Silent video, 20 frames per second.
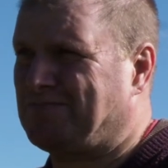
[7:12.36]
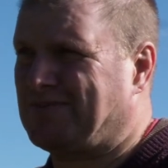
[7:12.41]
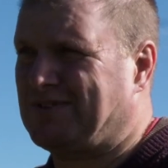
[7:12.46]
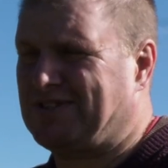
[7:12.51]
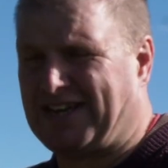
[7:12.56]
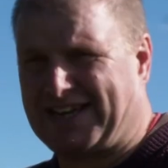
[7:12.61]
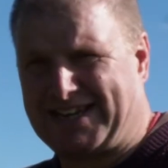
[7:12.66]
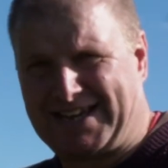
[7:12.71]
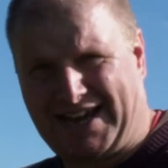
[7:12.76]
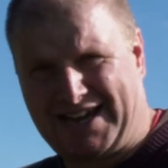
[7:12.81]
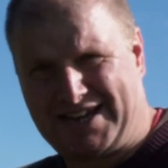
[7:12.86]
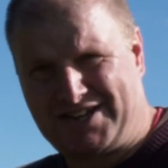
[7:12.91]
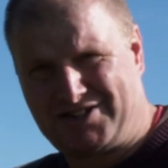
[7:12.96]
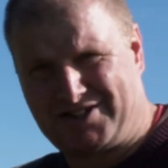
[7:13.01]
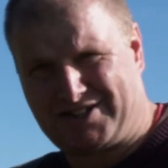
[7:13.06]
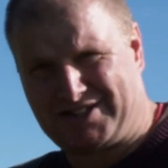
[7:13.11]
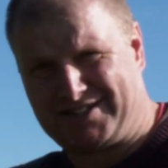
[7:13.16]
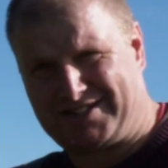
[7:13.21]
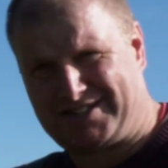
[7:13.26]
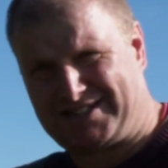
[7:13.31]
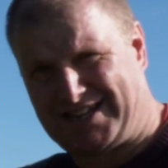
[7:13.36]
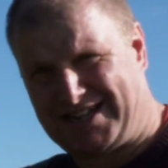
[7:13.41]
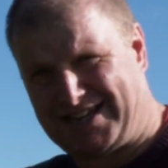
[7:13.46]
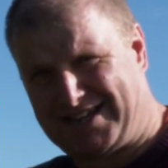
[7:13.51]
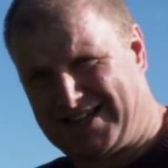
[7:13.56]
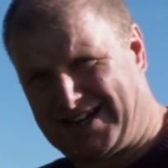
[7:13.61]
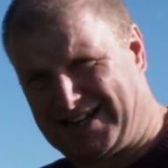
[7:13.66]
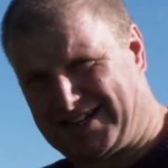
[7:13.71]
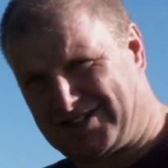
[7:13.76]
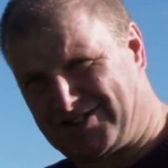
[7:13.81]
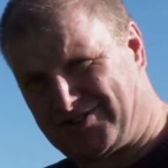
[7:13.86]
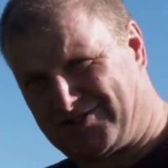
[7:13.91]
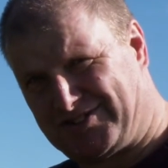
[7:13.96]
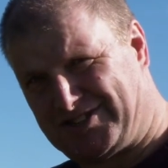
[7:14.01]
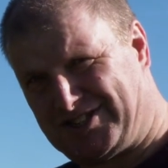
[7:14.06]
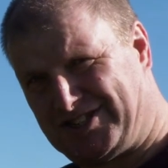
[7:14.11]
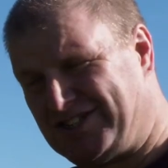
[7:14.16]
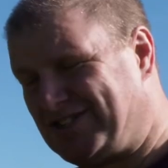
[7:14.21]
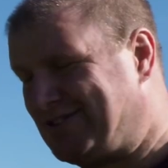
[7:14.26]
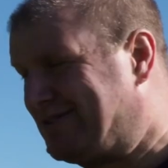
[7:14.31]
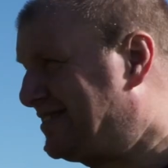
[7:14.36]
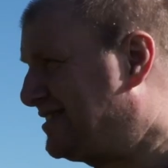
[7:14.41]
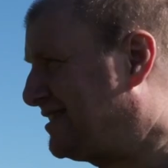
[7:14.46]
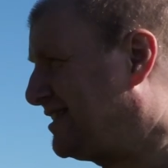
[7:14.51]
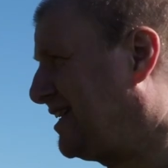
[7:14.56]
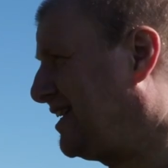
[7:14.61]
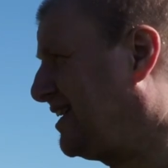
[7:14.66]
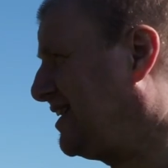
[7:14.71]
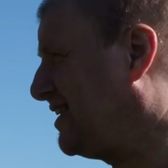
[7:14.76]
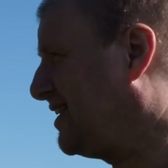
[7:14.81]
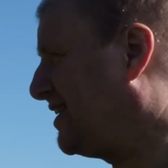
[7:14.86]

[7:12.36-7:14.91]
again, you can see that continuity.